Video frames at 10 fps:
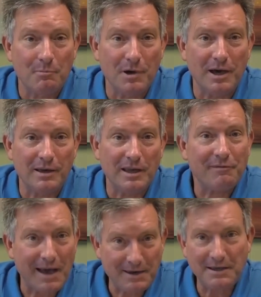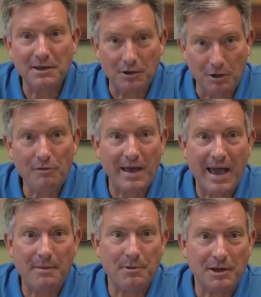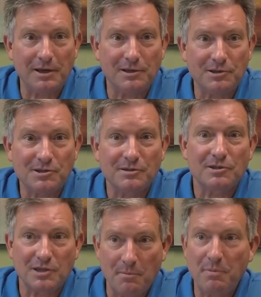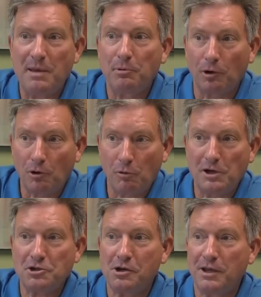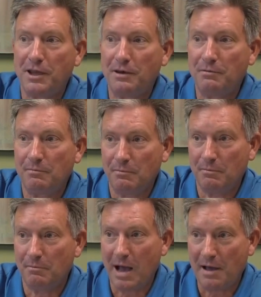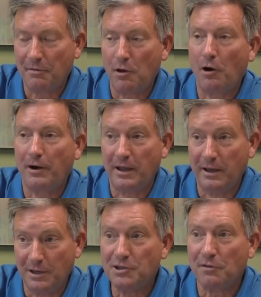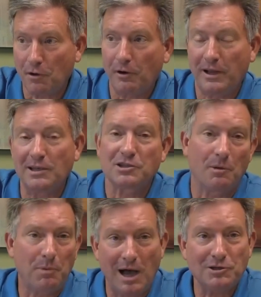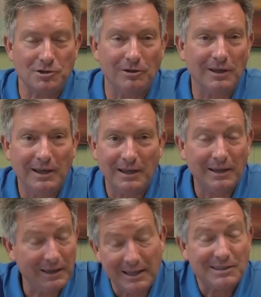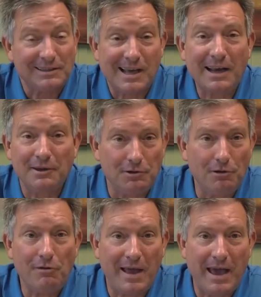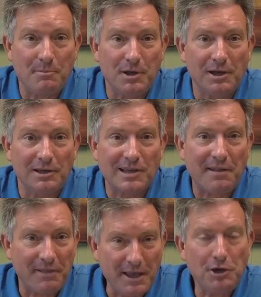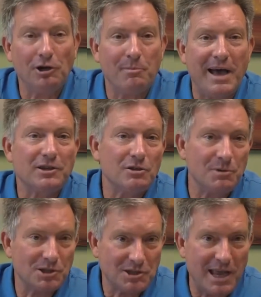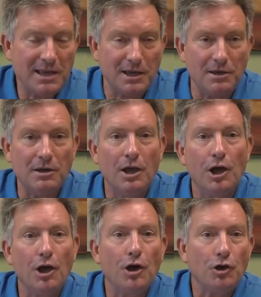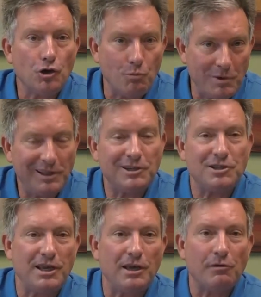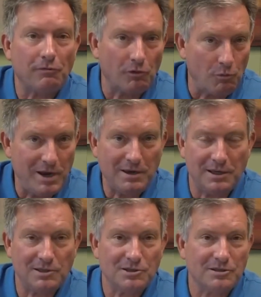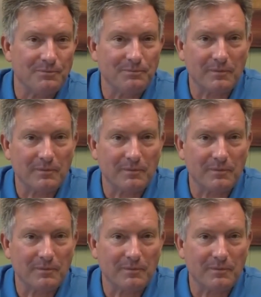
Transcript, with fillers: But if I need to do that because some people are questioning my authority, his authority as an apostle, he says, I can do that because I think you're about to mistaken humility for weakness.